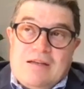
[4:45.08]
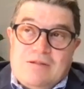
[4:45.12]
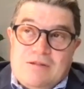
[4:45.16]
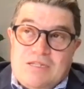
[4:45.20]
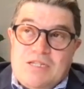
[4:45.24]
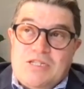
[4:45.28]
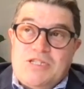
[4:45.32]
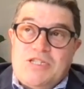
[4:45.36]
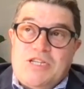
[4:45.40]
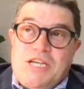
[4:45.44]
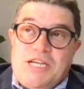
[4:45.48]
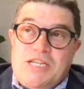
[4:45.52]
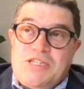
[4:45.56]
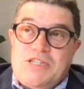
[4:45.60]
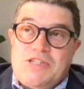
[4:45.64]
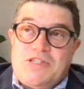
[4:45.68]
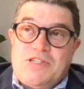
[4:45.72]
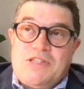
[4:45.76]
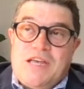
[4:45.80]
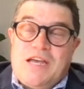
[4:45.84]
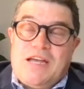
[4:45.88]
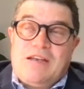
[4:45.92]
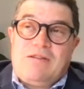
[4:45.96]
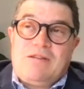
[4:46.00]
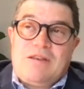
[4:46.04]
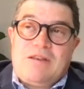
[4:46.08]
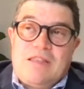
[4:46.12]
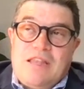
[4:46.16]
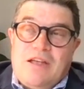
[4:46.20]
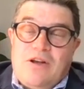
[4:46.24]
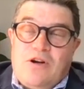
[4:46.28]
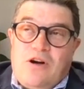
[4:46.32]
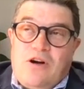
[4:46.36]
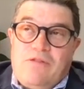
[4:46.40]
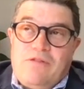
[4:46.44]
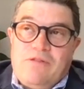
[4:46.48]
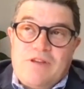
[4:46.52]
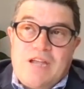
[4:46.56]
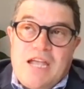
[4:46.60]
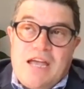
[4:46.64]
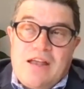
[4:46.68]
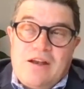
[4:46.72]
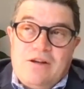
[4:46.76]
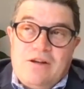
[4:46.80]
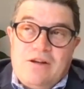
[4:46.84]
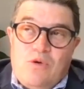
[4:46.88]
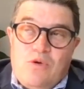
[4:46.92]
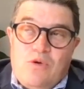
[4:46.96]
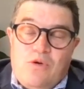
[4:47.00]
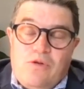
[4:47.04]
diseases that often get
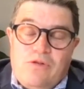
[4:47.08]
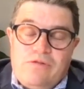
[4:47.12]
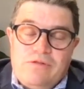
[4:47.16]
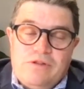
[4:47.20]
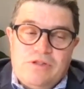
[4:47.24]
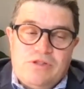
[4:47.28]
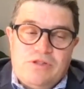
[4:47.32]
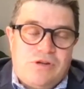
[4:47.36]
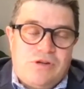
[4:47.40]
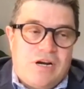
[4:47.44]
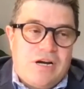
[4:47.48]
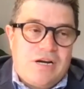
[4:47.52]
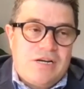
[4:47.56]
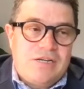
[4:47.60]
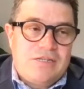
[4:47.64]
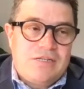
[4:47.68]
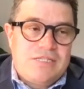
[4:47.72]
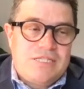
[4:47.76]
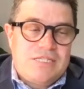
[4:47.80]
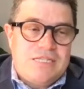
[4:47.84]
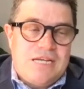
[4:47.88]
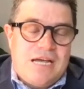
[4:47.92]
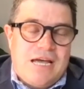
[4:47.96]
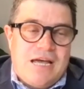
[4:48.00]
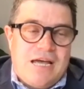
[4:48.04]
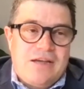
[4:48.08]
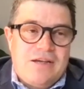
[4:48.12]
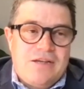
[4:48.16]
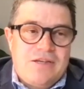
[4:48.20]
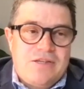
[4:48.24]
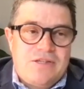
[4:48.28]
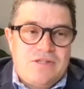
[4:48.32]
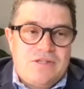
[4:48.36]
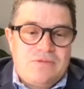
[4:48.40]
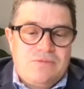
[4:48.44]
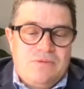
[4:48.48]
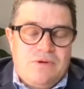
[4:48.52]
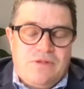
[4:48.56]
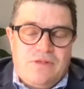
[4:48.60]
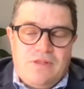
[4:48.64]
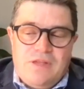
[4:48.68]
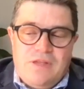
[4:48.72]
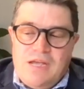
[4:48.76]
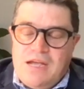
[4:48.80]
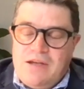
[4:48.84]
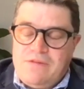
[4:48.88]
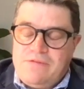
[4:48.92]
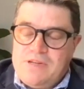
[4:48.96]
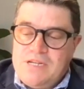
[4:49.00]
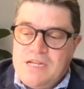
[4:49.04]
an orphan drug status with
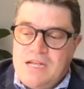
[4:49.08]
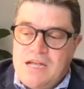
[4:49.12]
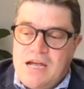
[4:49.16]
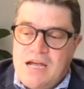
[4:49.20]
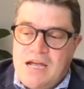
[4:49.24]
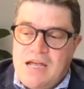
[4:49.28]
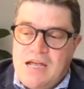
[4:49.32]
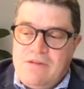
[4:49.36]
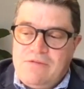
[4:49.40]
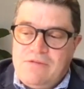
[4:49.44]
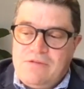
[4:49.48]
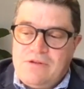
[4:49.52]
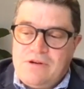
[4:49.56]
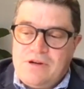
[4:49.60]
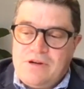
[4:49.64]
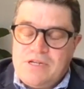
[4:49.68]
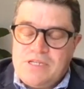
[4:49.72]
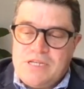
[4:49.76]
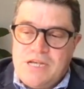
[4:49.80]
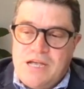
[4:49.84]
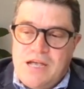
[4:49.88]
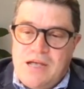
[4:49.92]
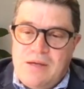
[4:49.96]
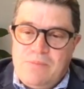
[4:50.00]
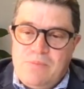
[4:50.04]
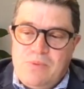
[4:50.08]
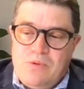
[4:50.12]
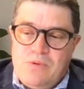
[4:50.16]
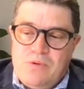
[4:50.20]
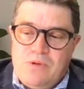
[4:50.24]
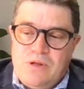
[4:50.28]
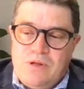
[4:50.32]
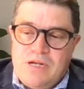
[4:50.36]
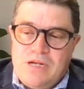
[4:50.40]
the FDA, for example,